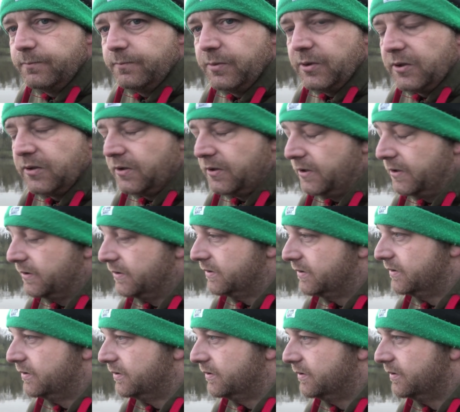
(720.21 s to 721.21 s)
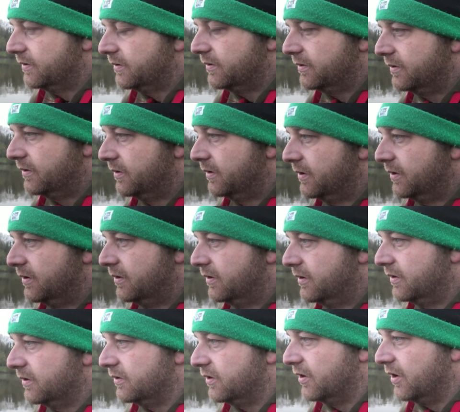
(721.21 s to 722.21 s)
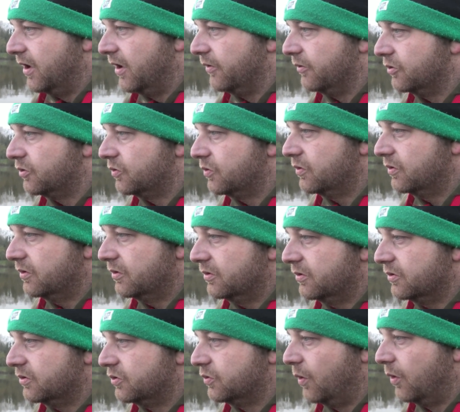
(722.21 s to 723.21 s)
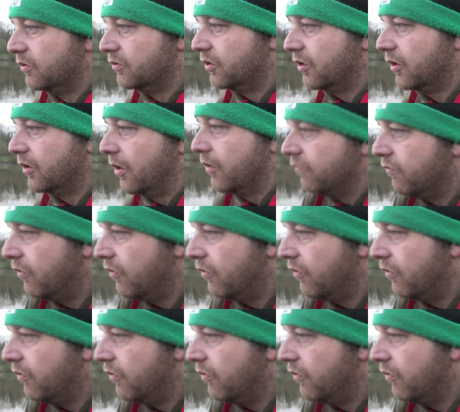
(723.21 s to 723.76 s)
But I don't know. Swan's gonna go